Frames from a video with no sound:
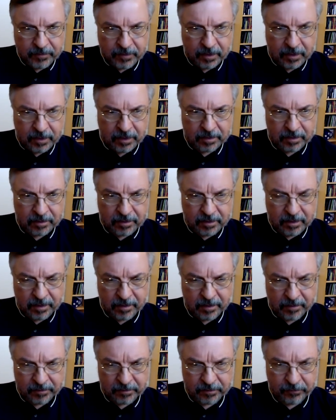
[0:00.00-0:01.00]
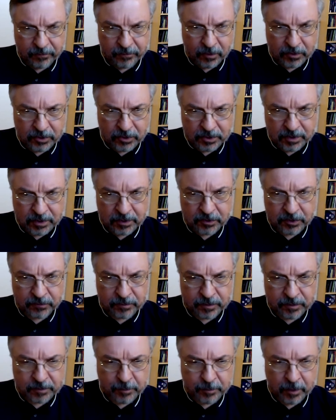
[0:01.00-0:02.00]
And fortunately, she
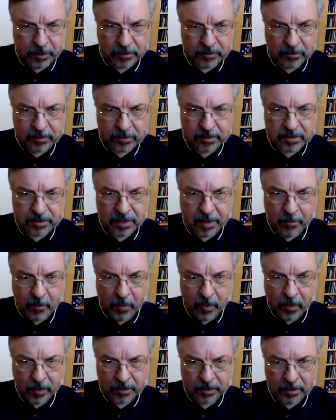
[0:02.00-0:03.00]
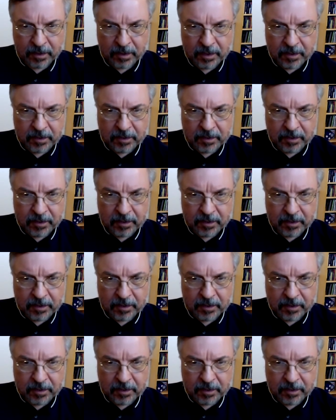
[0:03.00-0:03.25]
responded somewhat